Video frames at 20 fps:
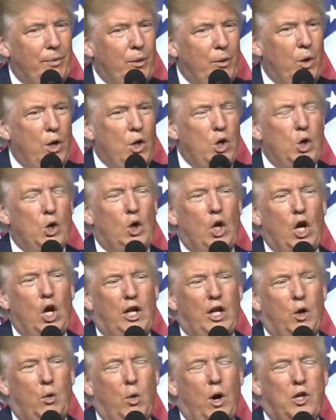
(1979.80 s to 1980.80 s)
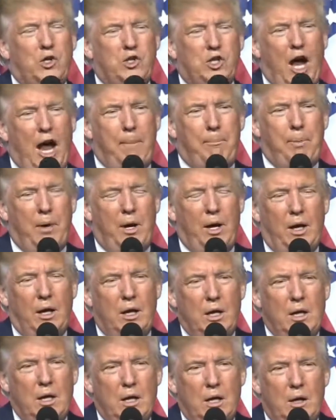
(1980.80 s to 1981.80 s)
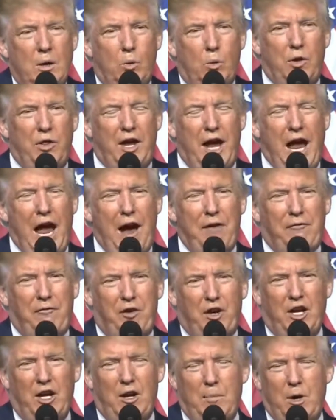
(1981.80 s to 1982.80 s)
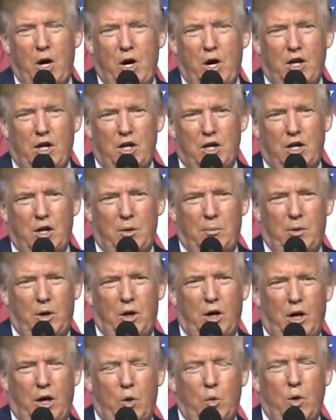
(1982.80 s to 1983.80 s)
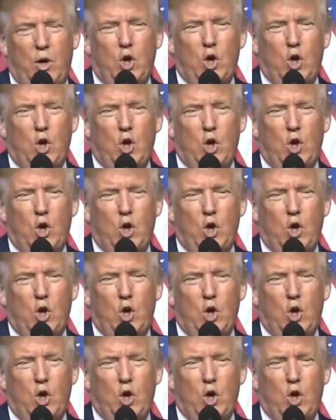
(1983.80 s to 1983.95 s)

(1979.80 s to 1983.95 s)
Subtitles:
When you look at what's happening with the African-American community, when